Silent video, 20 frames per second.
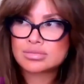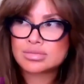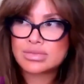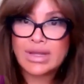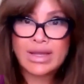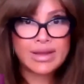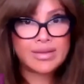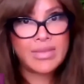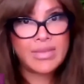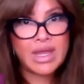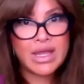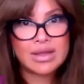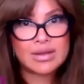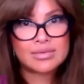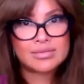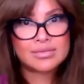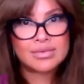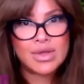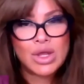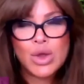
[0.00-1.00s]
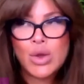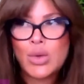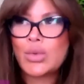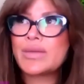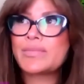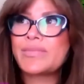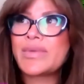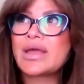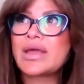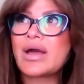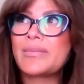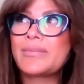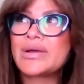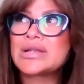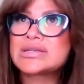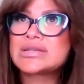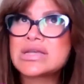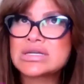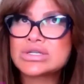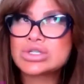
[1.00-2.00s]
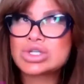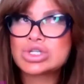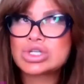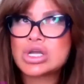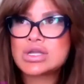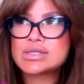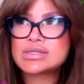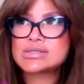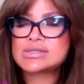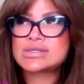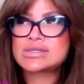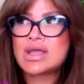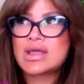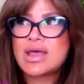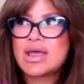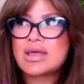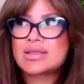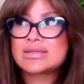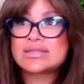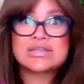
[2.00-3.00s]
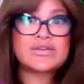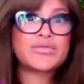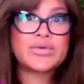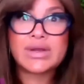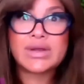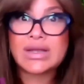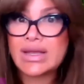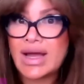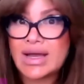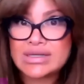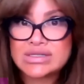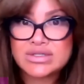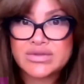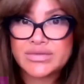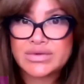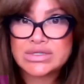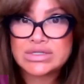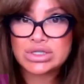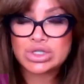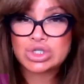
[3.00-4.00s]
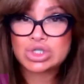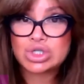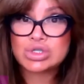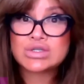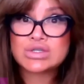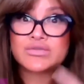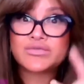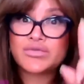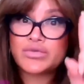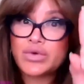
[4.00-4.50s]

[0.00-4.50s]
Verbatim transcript: like me. We pick up addictions, different kinds of addictions.